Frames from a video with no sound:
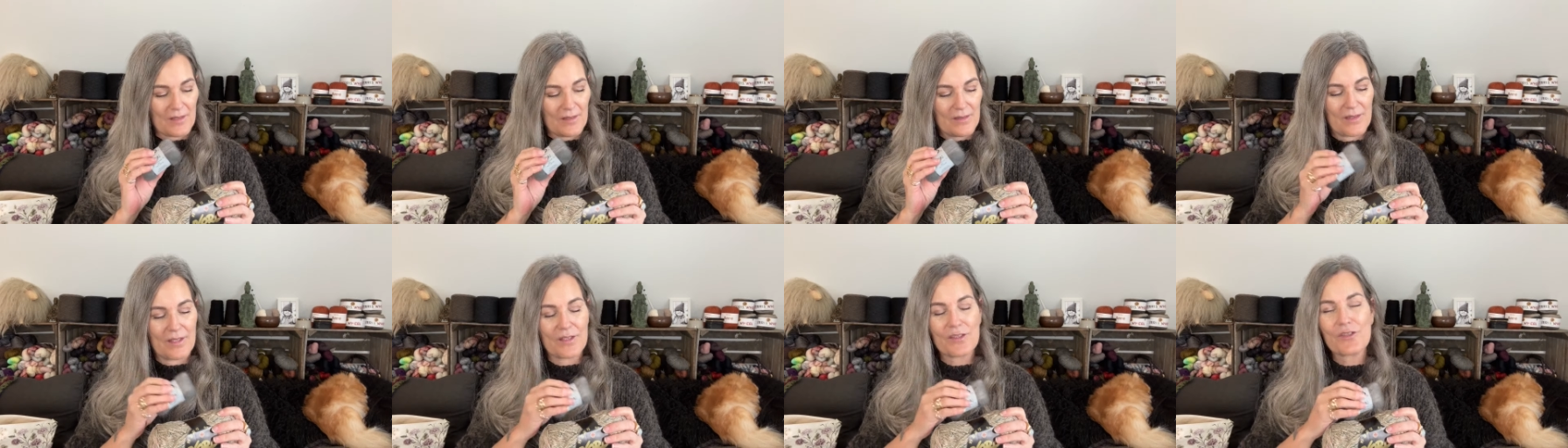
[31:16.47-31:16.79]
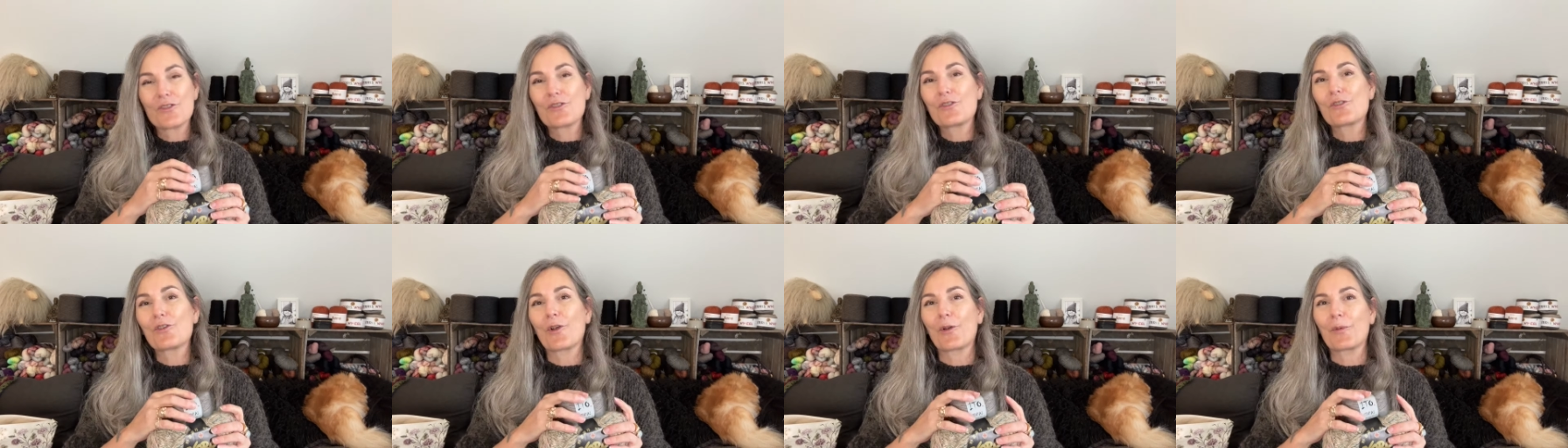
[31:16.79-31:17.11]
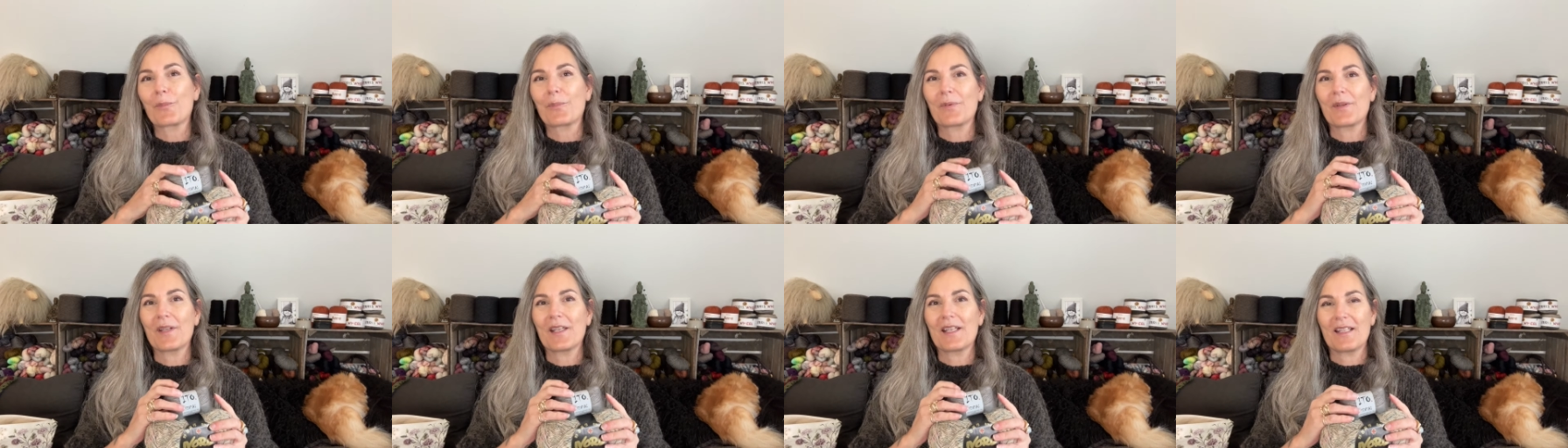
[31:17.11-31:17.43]

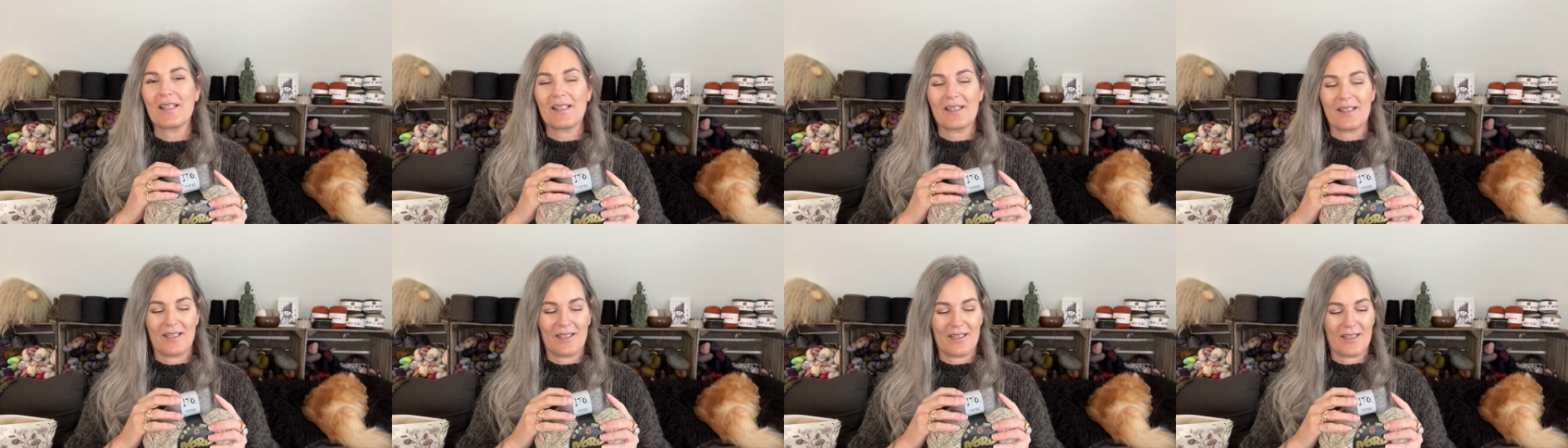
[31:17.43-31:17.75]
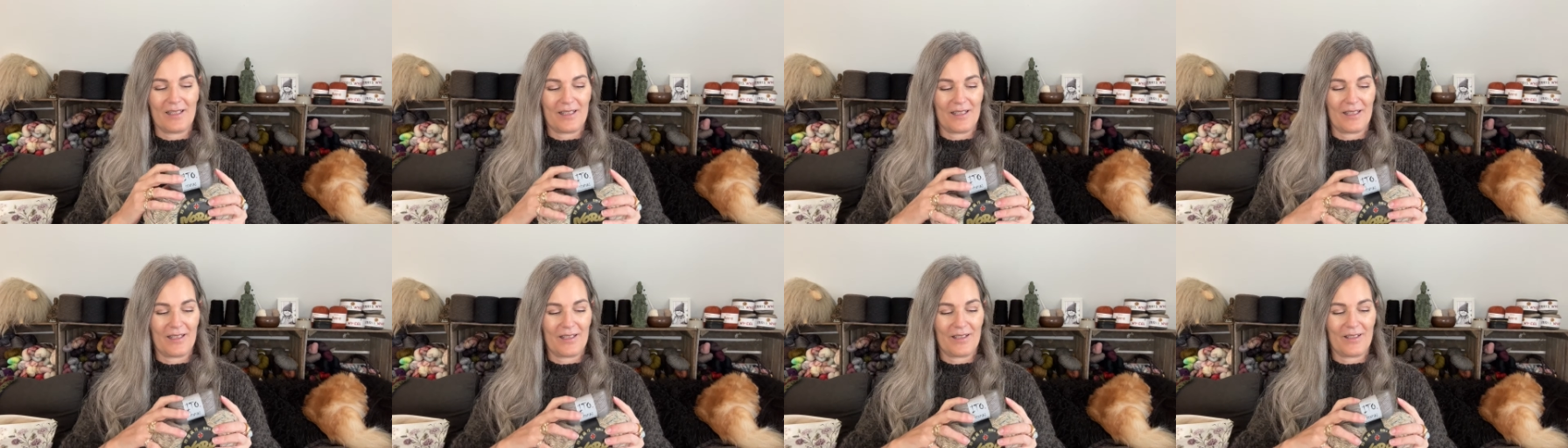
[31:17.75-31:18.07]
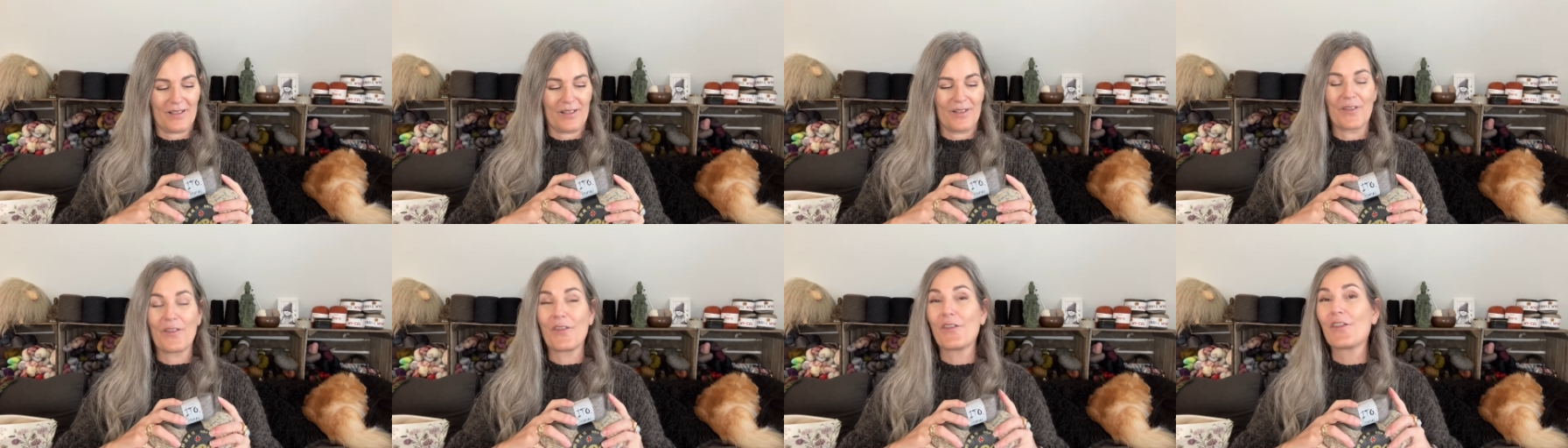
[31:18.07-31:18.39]
disturbing
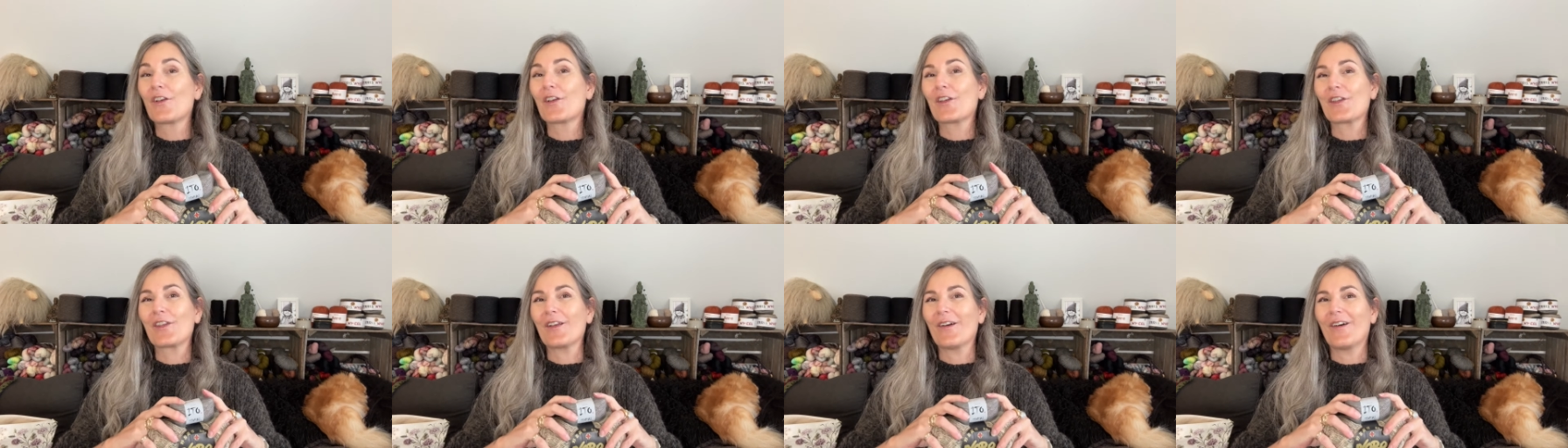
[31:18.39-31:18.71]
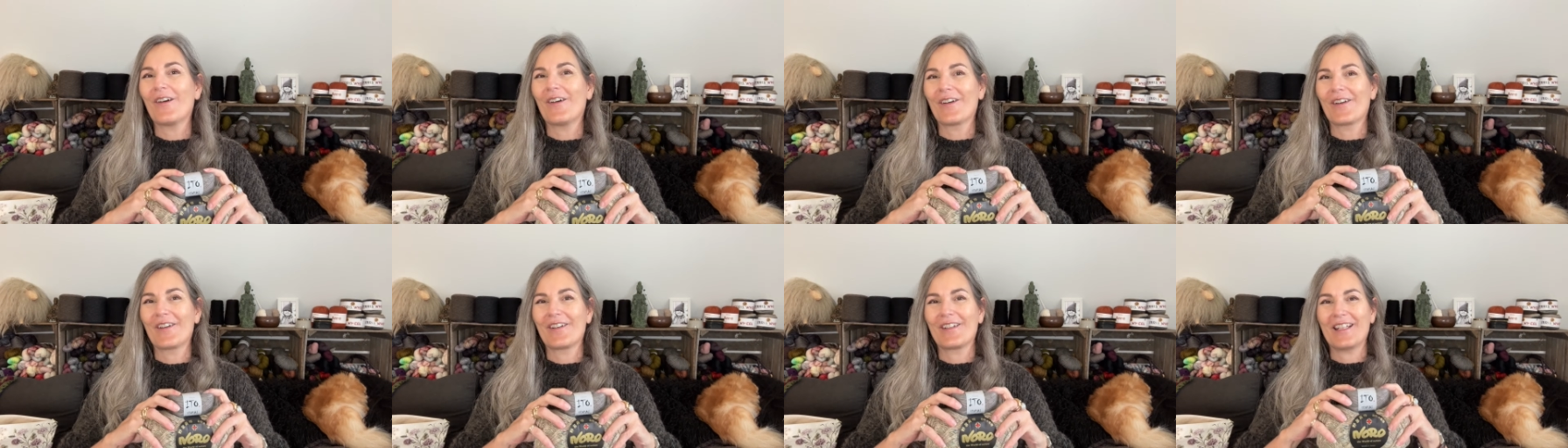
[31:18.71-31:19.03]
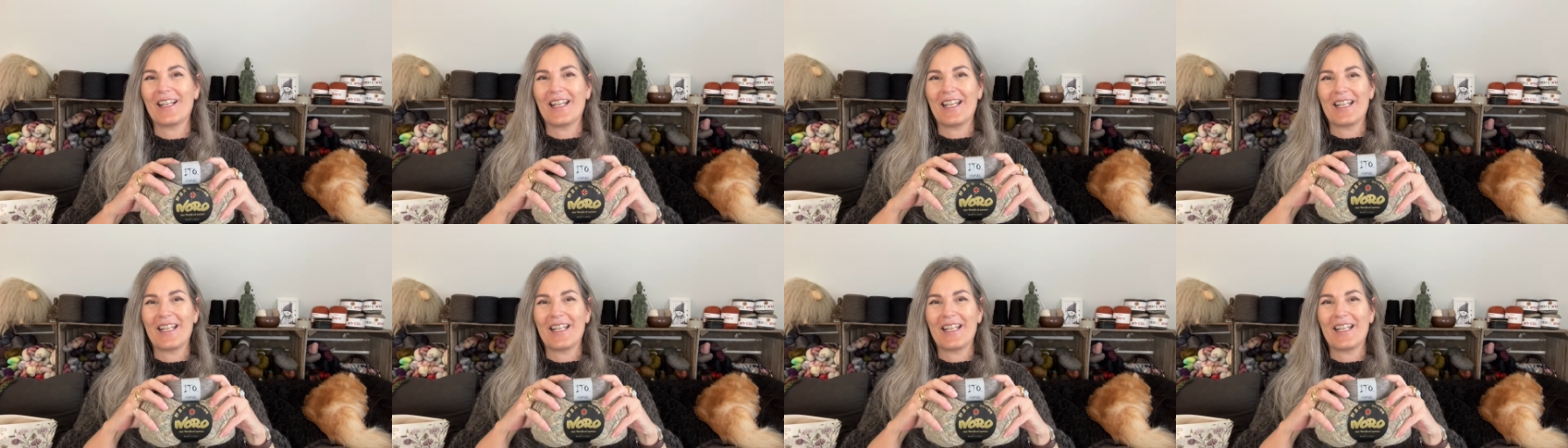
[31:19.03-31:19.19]
uh, the yarn.